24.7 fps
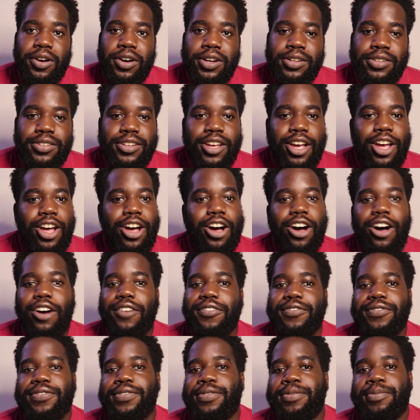part
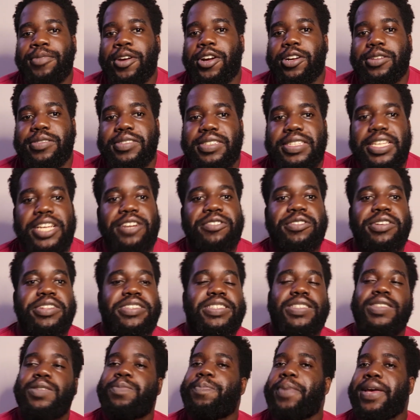of her secret
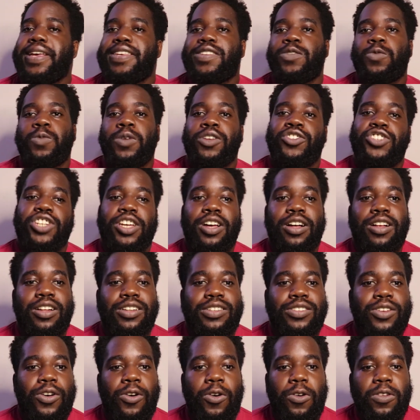space witch
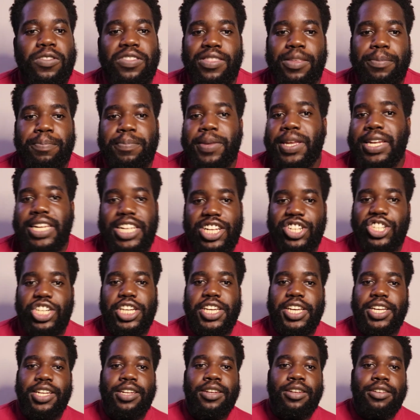cult called the Binny
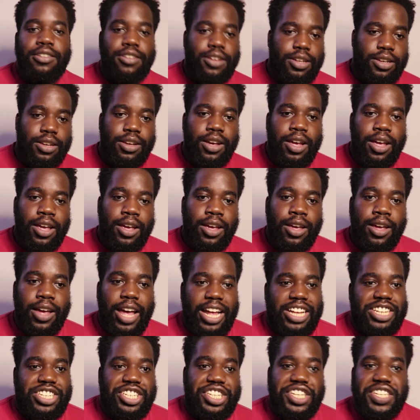Jean.
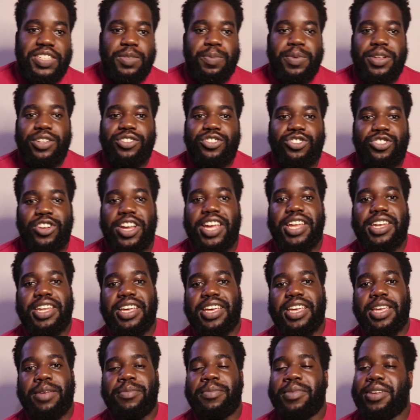And she's been training
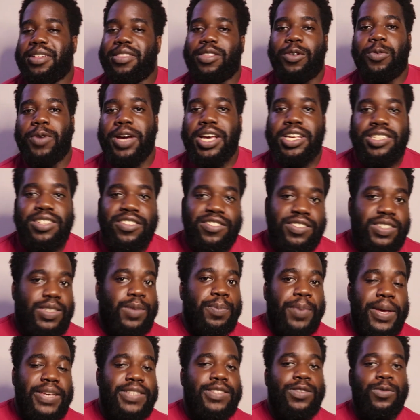him in the ways of
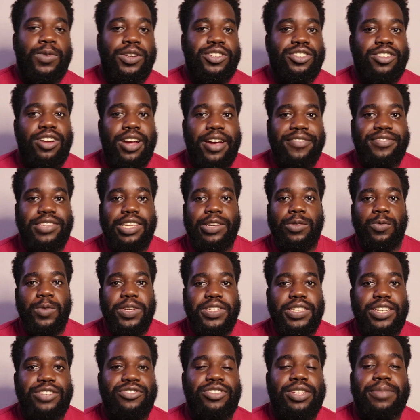space witchcraft and
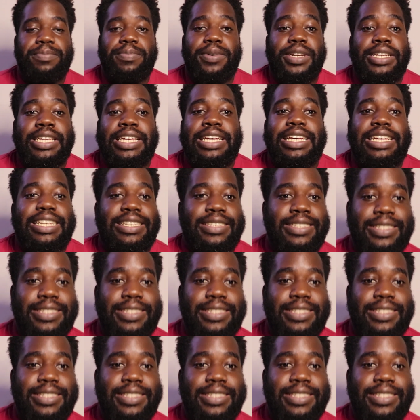wizardry, but he